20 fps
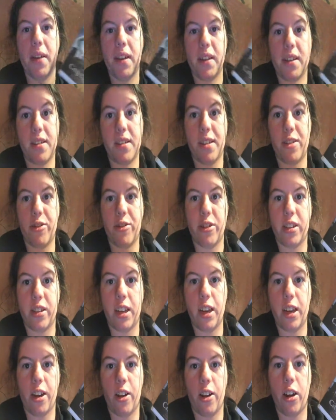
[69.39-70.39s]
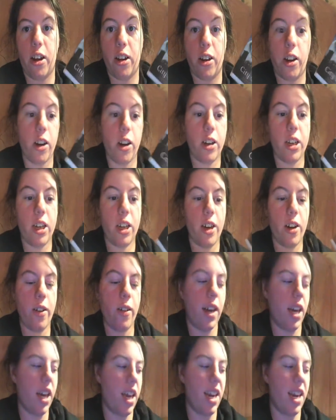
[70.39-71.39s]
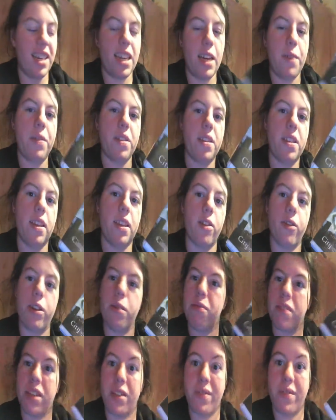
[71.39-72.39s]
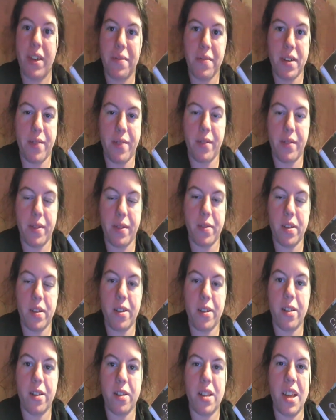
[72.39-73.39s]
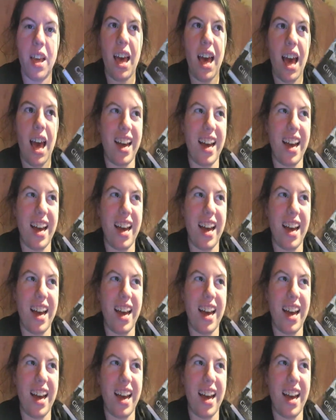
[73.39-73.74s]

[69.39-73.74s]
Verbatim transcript: by Cassandra Clare on audio, and I gave this a three point five out of five stars.